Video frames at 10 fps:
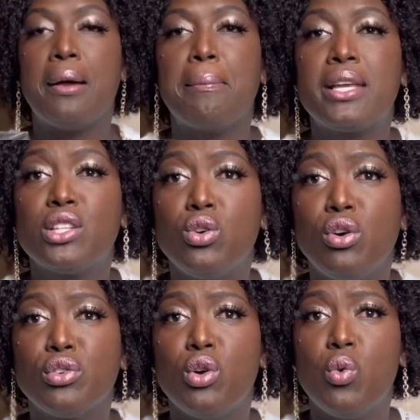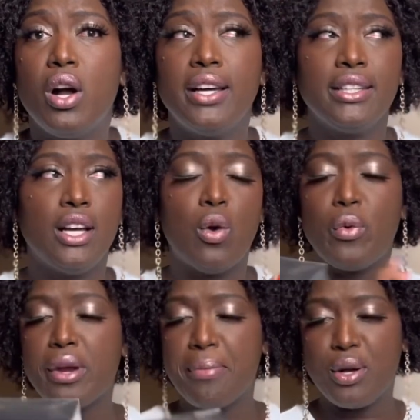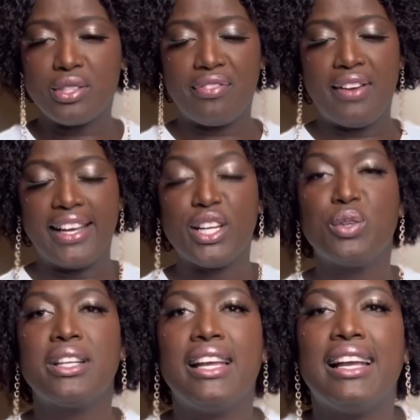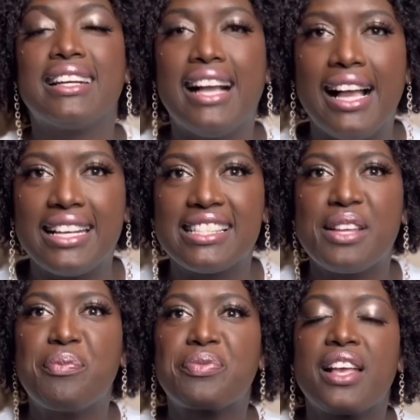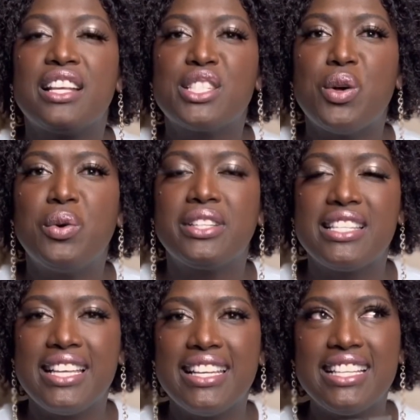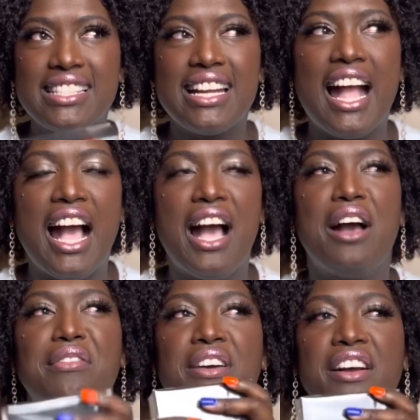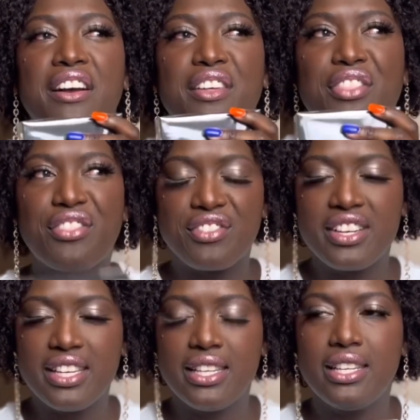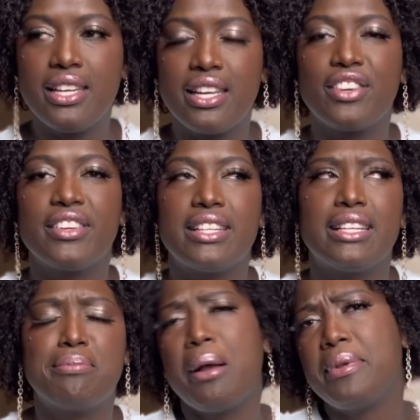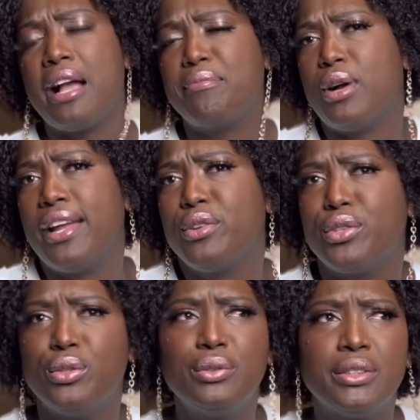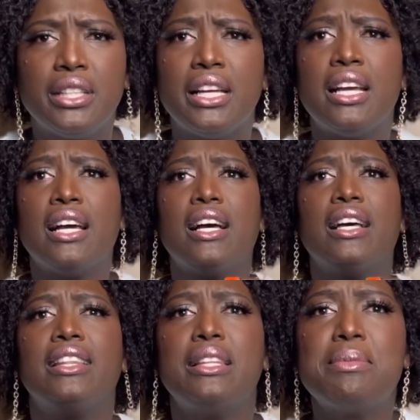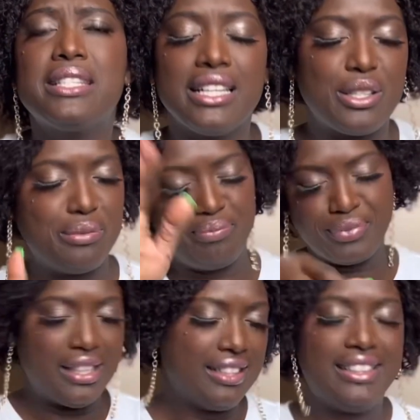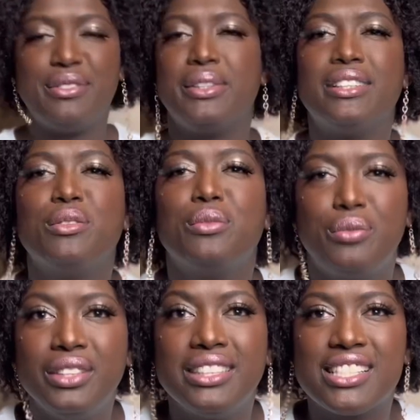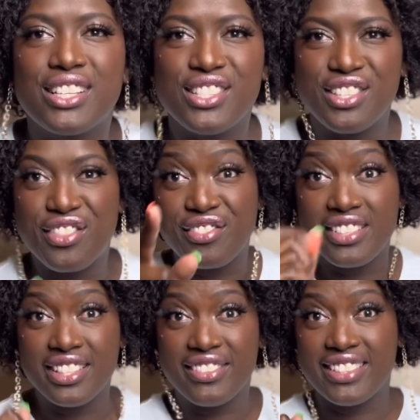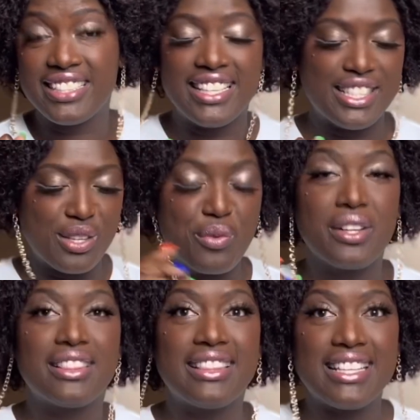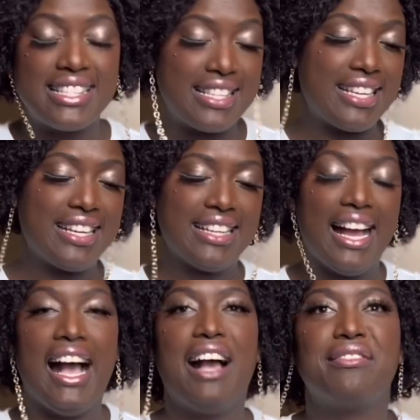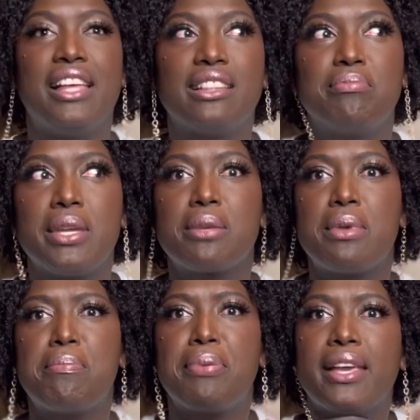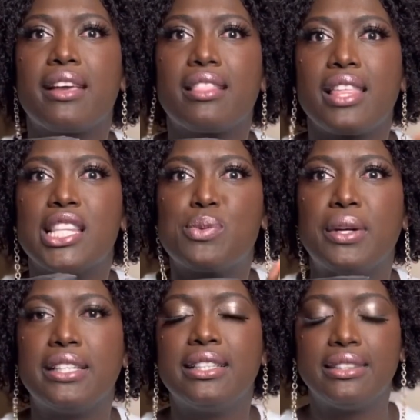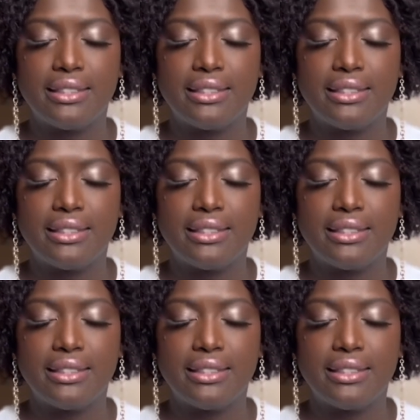Mica Doro 1, we're about to find out, guys. So they say this thing have 3 ingredients, probably have more, I don't know. Let me tell you, anyway, we'll discuss the 3 ingredients, what they say it have that make me pick this one.